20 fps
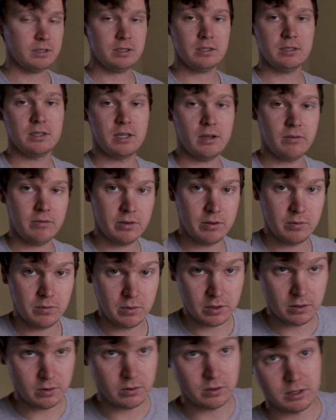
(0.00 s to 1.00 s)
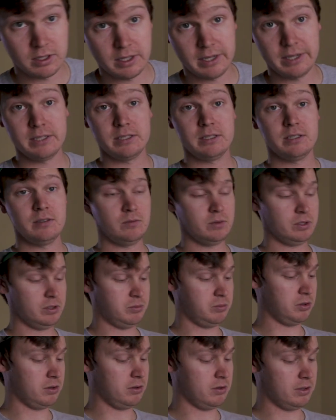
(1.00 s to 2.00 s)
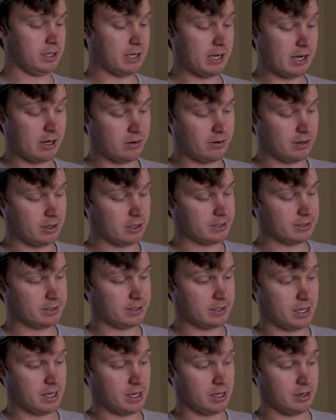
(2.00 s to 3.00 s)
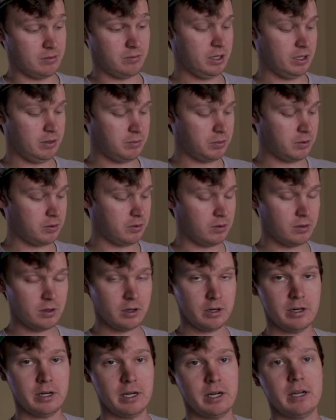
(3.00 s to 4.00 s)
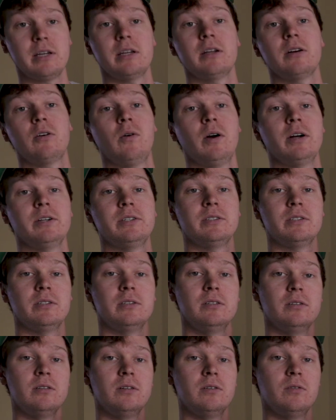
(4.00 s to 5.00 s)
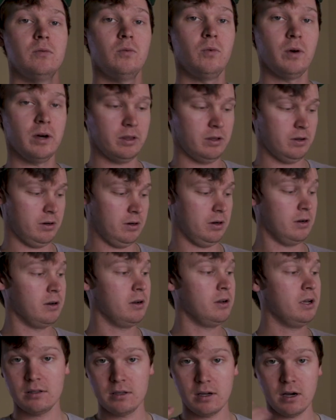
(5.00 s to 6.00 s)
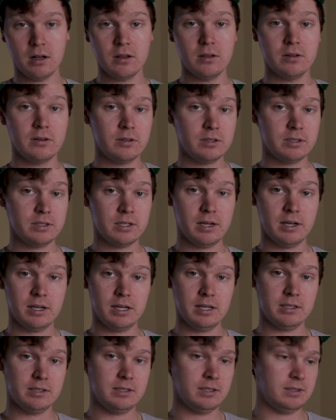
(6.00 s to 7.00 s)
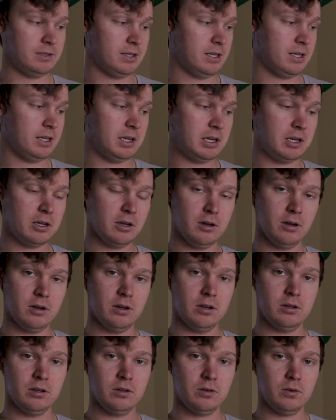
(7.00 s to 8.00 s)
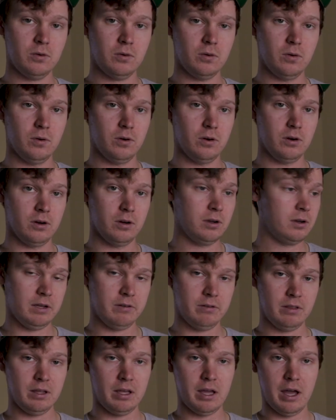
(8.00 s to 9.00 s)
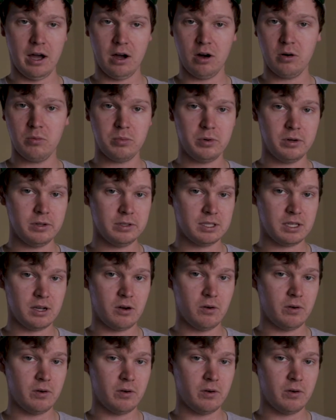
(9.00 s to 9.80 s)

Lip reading: This is definitely one of those lights that when you pull it out on set, people are not gonna question whether color science is any good or if the output's